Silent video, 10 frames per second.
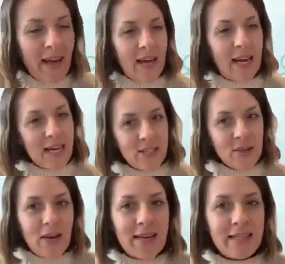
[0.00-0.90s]
A
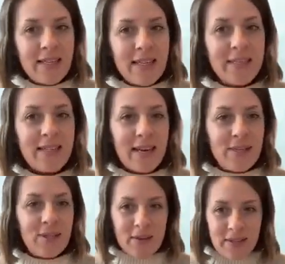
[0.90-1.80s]
little later than
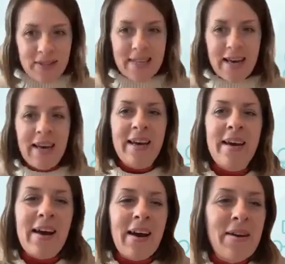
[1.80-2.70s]
scheduled.
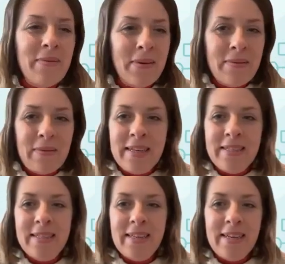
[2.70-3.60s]
I hope you all
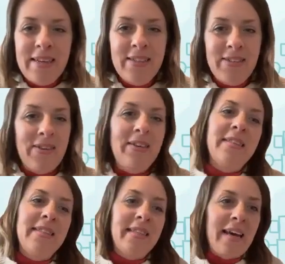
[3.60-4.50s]
managed to join
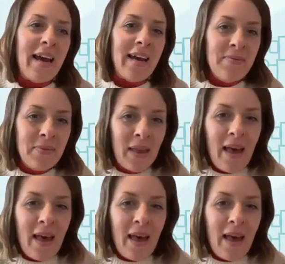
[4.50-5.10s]
us today.